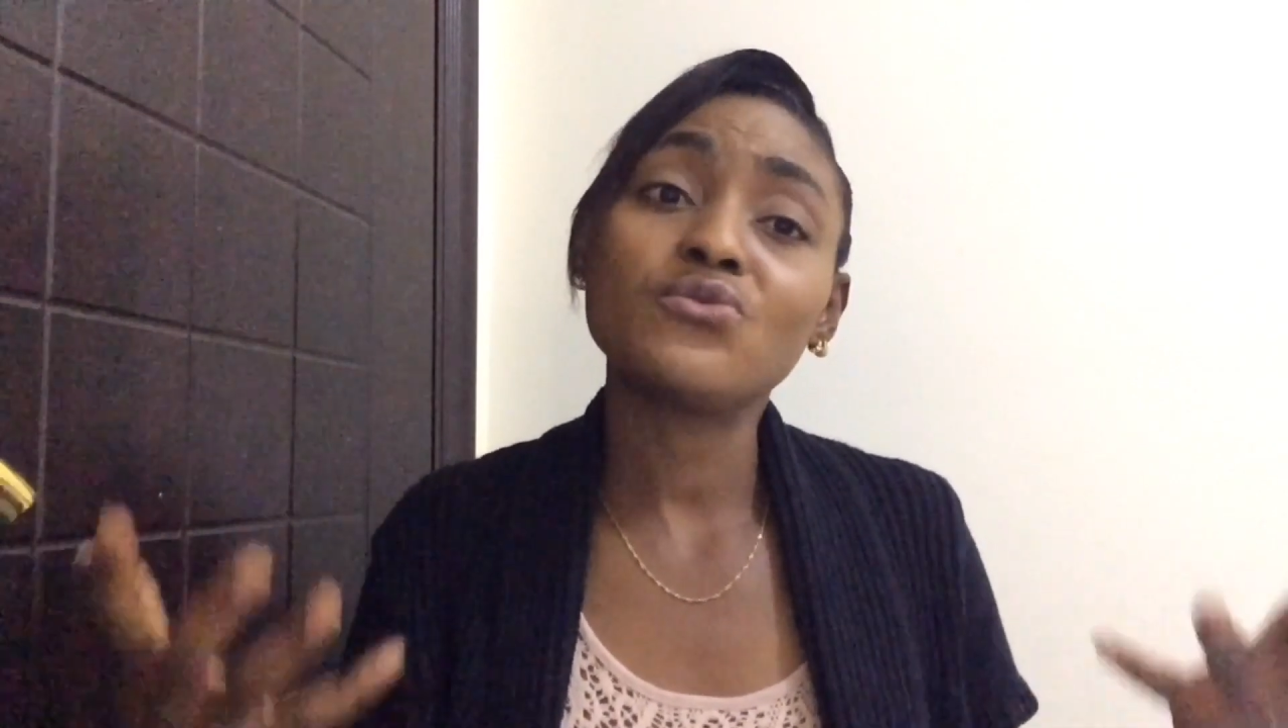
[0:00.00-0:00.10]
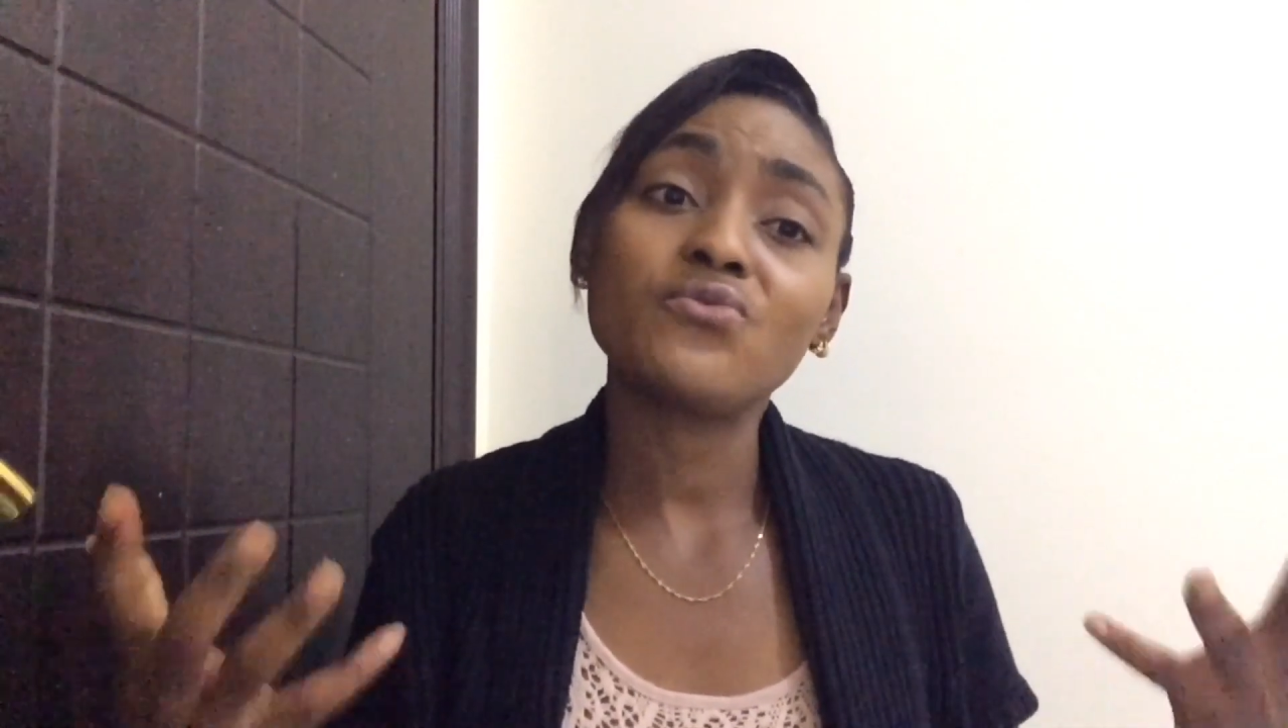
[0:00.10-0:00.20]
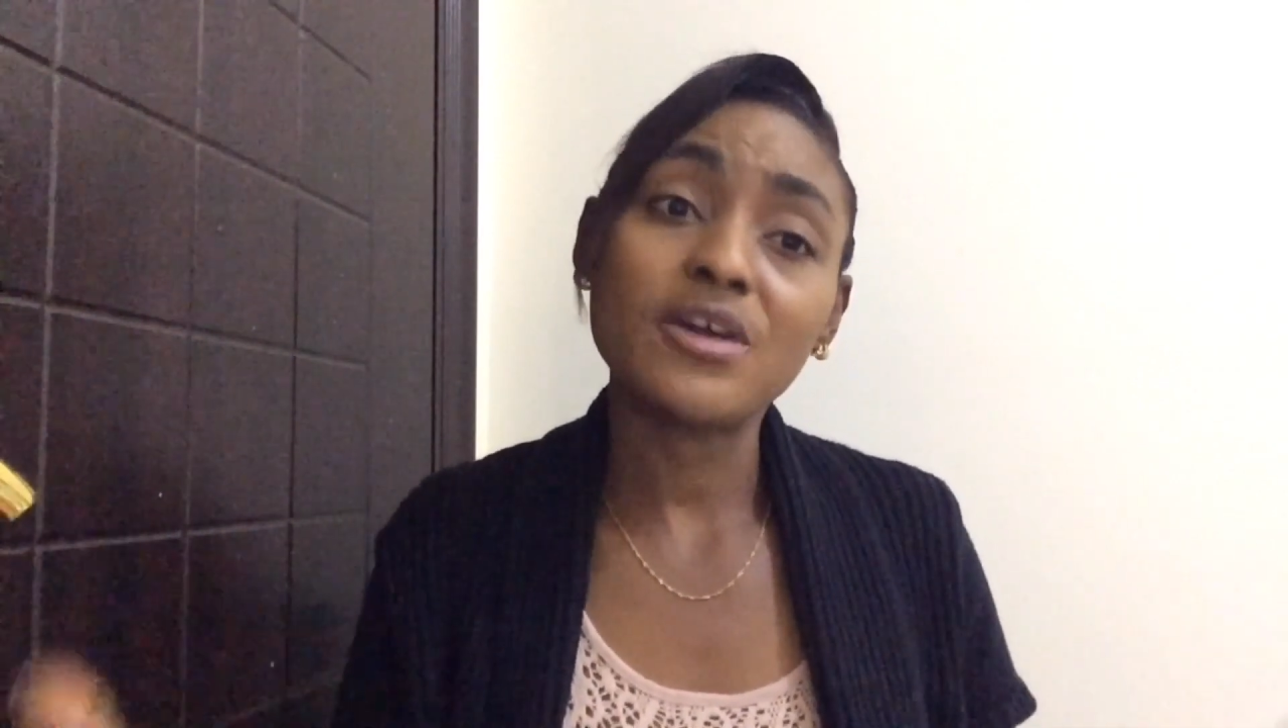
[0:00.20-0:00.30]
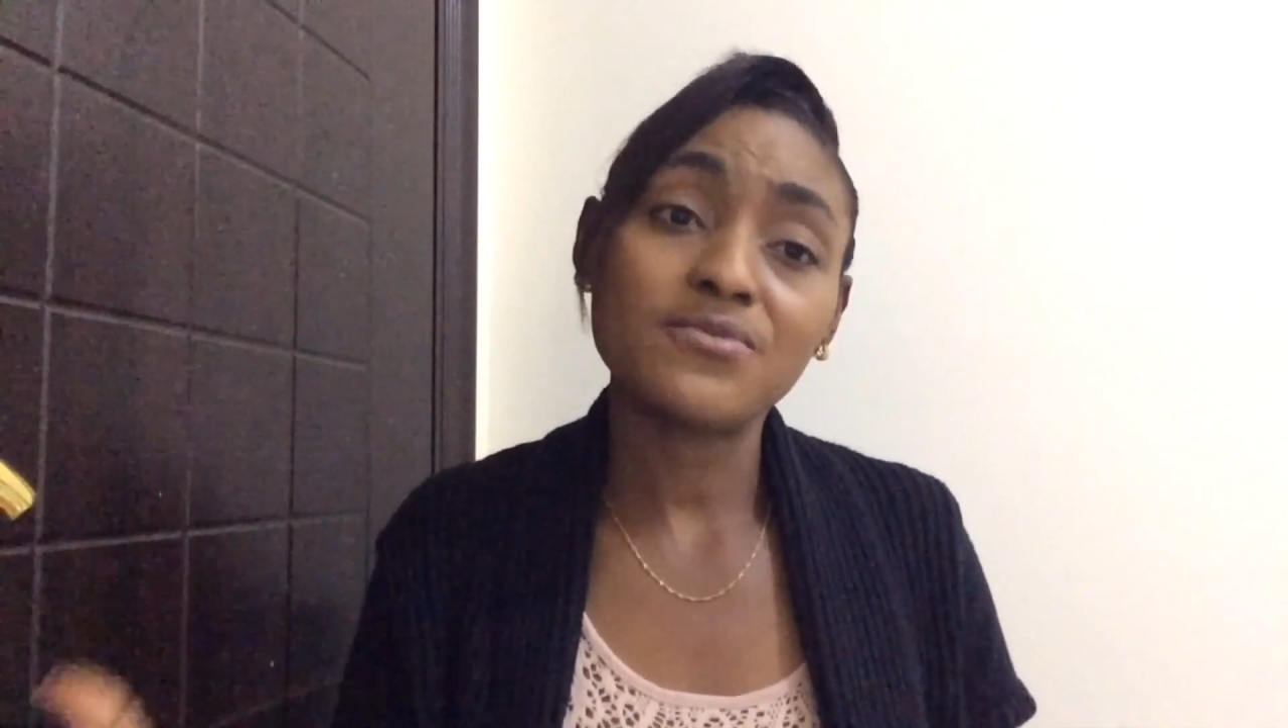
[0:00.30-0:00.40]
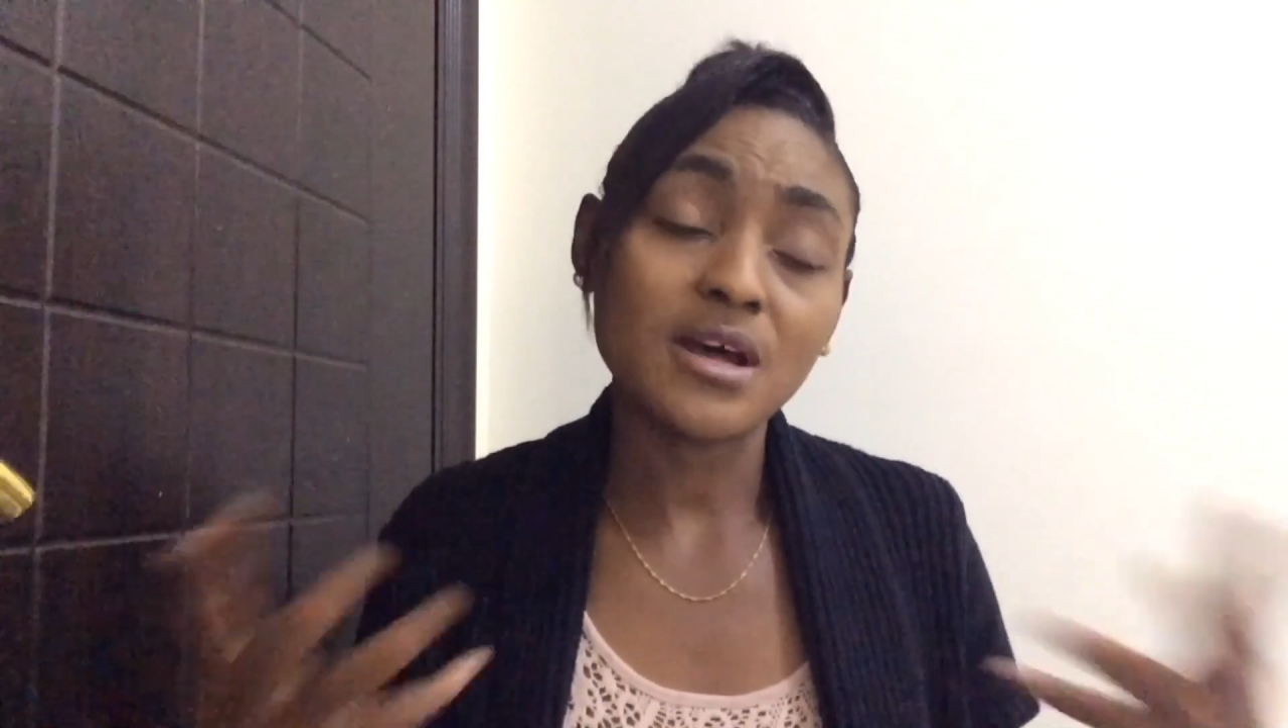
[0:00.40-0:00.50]
to
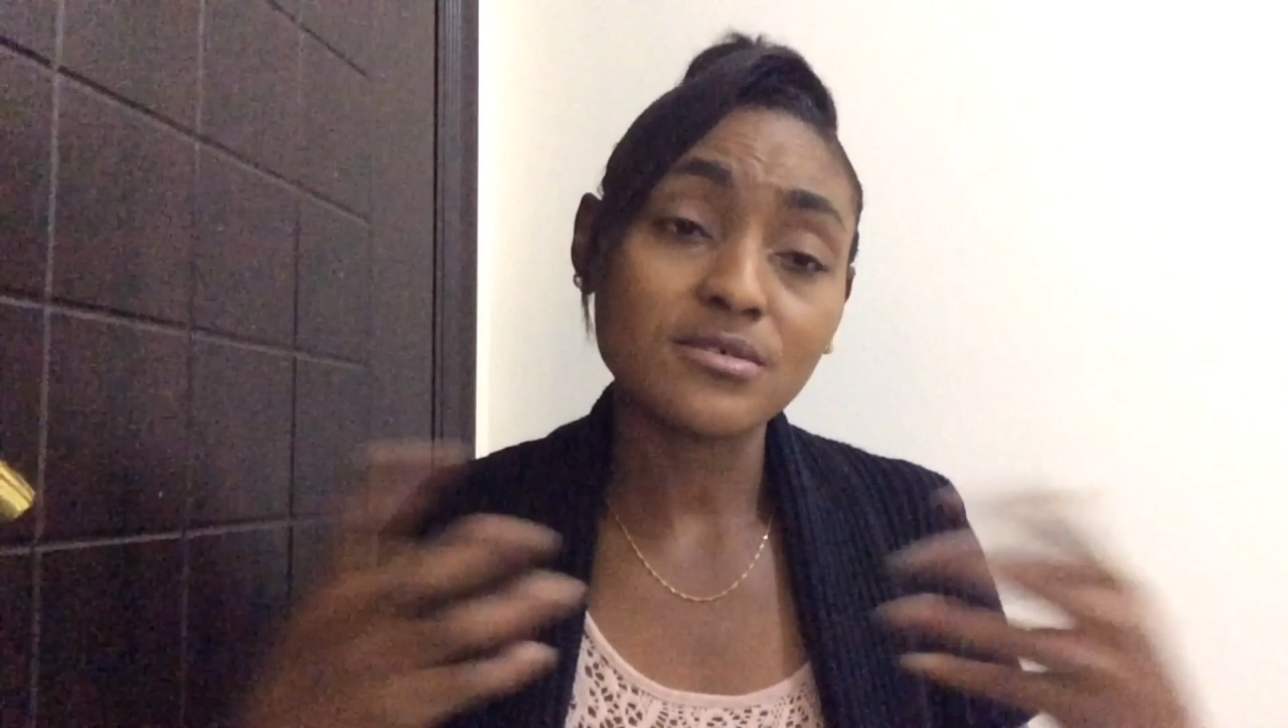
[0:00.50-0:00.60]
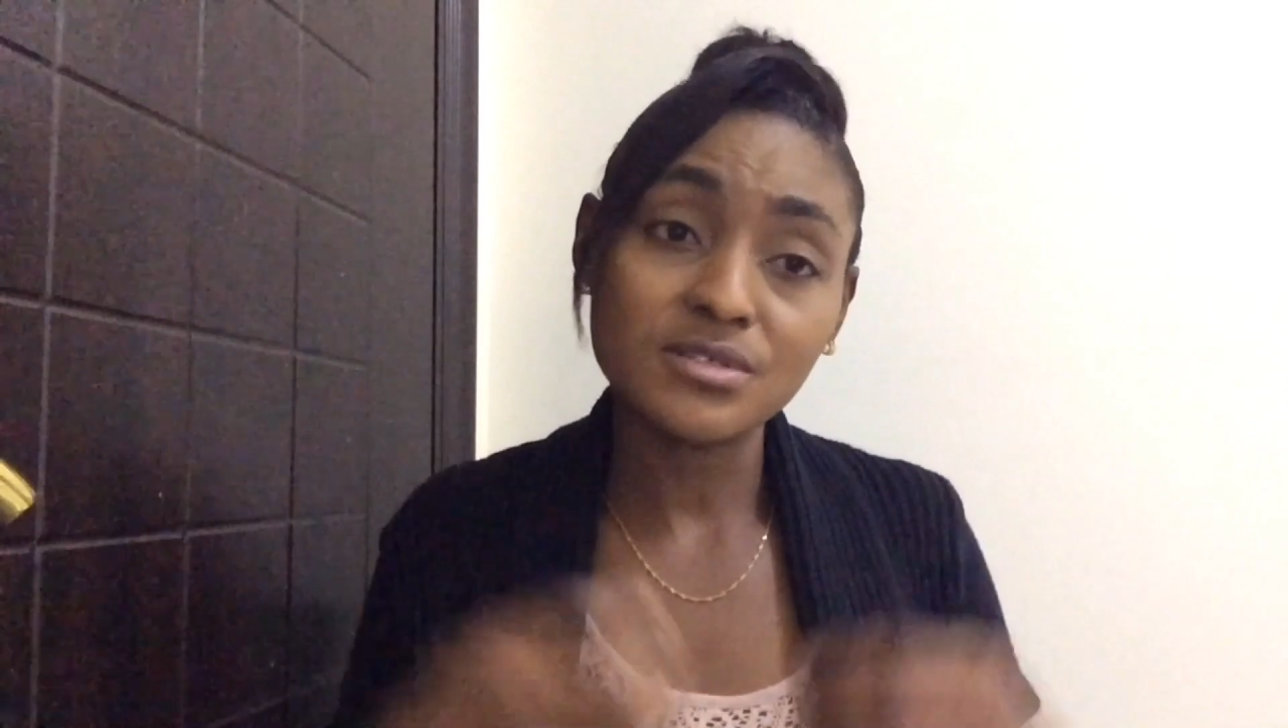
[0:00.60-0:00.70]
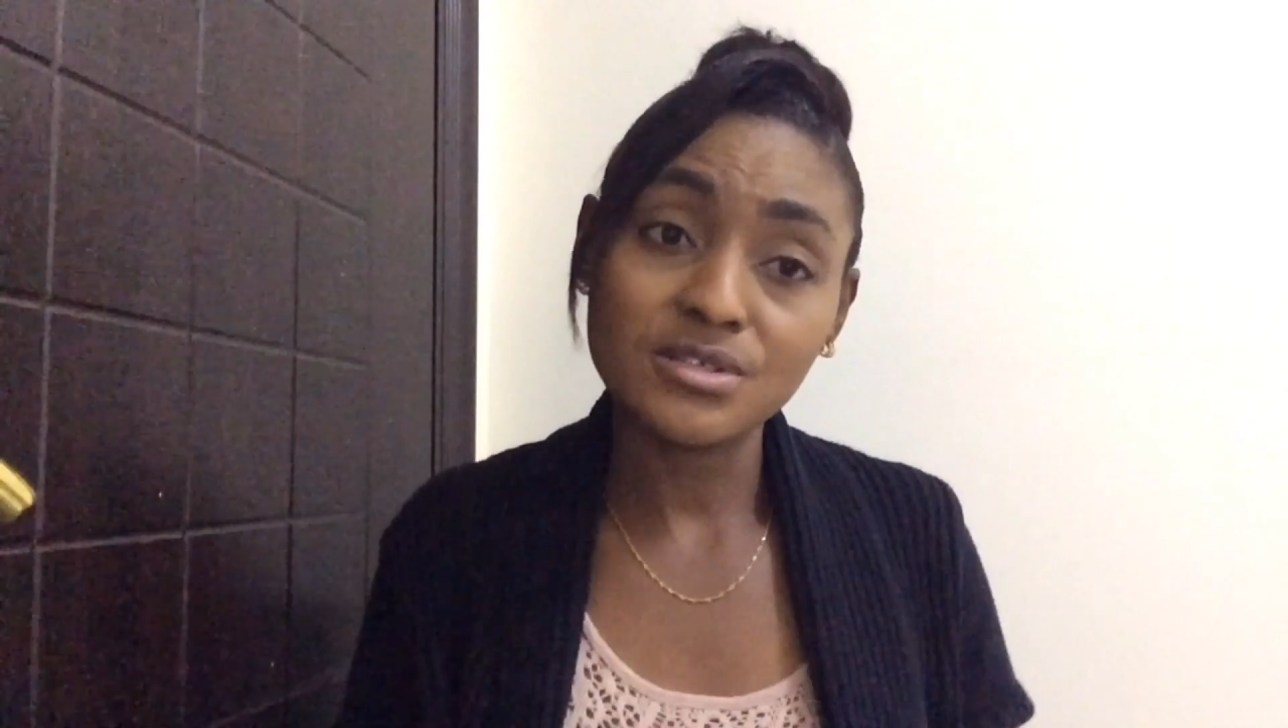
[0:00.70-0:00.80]
5,000